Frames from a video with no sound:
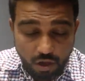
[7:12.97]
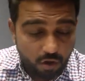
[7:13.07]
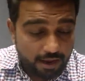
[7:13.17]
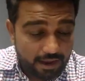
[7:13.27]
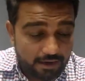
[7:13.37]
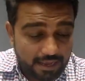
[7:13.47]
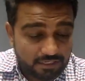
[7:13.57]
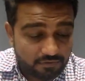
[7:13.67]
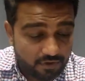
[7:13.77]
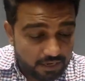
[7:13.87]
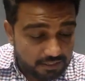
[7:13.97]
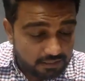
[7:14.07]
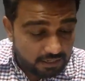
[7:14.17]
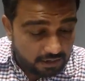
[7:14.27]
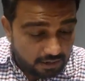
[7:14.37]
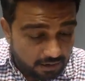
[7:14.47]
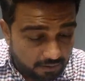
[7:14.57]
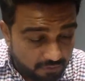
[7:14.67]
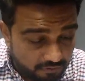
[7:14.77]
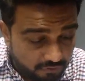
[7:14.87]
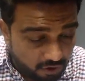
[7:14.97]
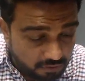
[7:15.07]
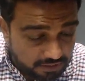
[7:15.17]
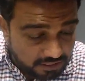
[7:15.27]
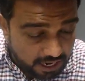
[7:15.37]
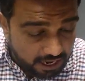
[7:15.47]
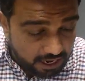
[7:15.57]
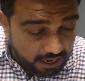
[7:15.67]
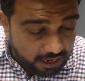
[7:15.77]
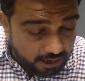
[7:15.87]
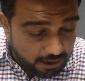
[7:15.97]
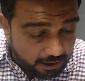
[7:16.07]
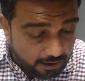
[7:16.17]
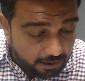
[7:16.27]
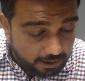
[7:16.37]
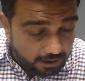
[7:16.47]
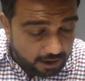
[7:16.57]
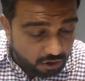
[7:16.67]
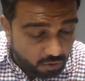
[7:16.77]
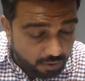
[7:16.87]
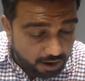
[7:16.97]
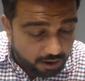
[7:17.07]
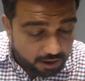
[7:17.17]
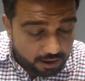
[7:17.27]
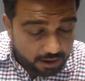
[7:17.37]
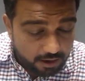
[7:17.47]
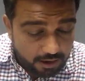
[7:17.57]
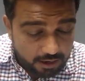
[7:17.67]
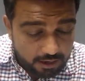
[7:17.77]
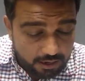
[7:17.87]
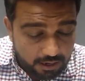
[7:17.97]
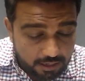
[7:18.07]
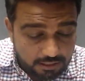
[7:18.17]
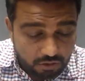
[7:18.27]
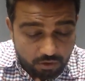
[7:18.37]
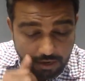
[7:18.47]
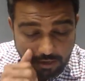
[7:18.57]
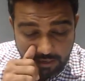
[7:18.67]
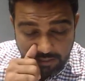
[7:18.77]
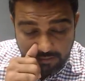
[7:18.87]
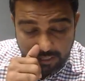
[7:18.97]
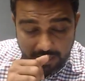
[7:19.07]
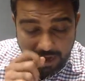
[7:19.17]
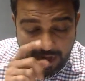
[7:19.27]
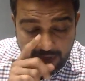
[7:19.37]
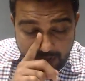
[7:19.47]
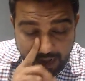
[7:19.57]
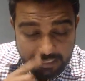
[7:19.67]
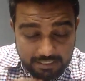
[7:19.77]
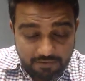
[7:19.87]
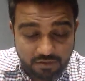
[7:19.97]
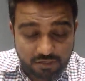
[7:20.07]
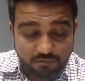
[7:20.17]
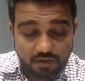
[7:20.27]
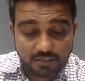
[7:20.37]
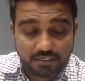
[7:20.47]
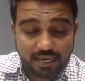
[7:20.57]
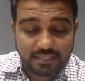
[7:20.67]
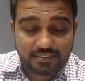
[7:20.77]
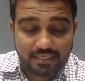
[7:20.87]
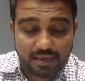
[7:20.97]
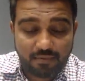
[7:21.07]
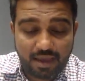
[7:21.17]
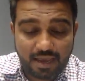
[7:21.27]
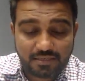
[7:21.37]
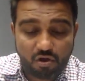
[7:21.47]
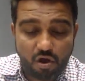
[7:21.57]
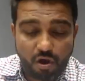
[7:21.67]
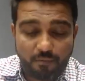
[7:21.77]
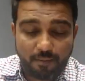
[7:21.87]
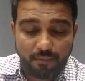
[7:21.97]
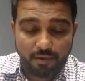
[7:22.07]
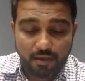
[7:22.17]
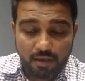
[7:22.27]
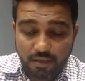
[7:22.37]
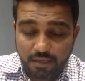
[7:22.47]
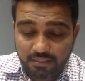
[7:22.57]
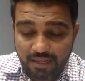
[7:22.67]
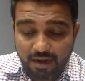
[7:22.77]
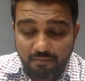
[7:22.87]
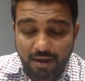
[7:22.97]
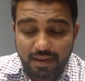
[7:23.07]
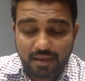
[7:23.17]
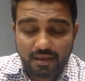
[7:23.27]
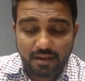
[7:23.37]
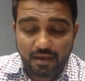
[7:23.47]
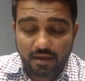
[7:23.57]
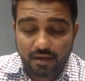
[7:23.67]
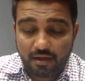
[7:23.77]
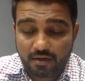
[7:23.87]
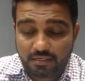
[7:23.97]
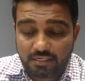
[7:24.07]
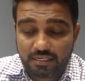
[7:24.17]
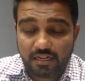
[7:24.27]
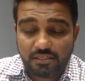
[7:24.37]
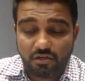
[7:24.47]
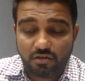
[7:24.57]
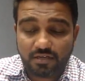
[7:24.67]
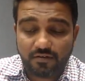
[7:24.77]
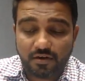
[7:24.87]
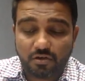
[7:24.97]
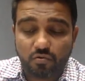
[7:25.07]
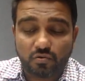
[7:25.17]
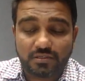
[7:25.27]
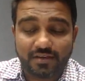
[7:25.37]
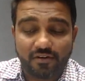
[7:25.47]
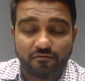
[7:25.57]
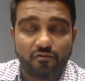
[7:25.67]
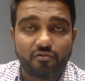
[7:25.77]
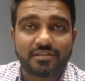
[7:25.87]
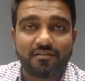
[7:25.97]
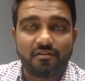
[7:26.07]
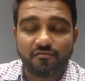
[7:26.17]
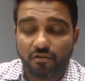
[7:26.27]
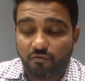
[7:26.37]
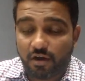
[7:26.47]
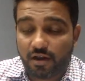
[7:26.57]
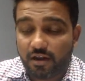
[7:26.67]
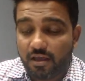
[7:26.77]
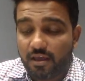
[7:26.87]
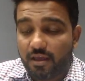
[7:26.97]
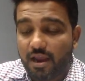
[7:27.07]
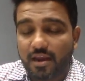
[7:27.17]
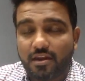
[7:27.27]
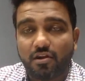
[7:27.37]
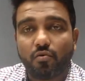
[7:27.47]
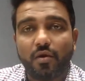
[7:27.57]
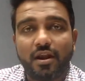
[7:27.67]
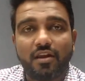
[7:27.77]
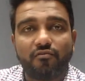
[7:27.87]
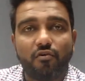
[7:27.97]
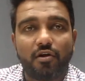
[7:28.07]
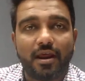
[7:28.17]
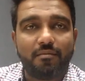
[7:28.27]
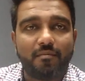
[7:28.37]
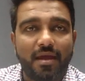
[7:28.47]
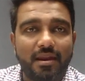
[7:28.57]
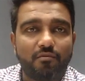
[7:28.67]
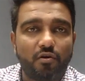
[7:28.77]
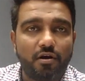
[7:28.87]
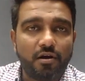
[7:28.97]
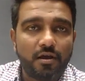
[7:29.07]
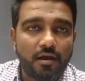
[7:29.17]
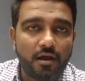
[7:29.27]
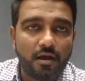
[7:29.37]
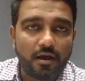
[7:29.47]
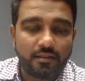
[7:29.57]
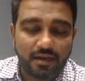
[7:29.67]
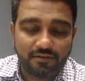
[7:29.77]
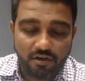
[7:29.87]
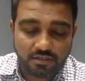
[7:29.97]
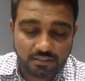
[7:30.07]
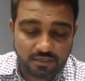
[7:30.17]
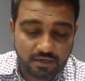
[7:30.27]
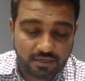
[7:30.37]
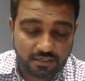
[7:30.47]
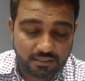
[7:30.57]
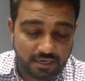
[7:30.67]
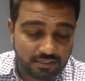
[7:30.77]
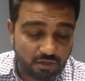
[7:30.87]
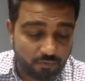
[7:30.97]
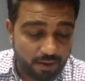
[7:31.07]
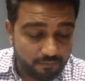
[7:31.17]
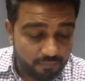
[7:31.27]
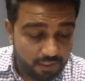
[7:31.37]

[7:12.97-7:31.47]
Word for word: okay next one is uh, from Sai uh, Kiran Kumar uh, he is a student is there an IC which works as same as op-amp yes there are many uh, TL072 74 741 82 84 and many more uh, that works uh, as op-amp